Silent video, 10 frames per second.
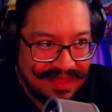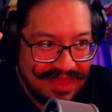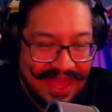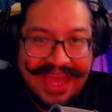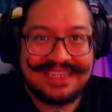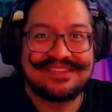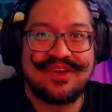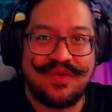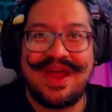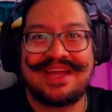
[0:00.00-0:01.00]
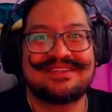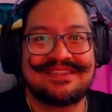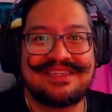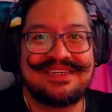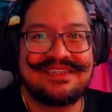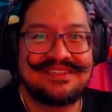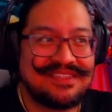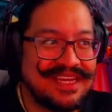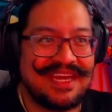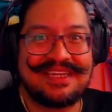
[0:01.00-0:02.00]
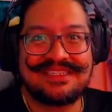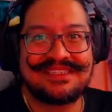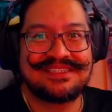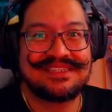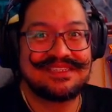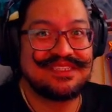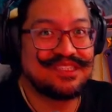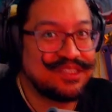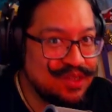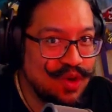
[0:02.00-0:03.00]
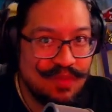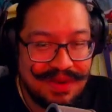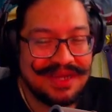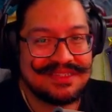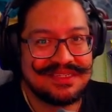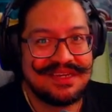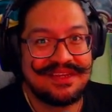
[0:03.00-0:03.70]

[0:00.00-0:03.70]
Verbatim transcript: it has gradually changed so much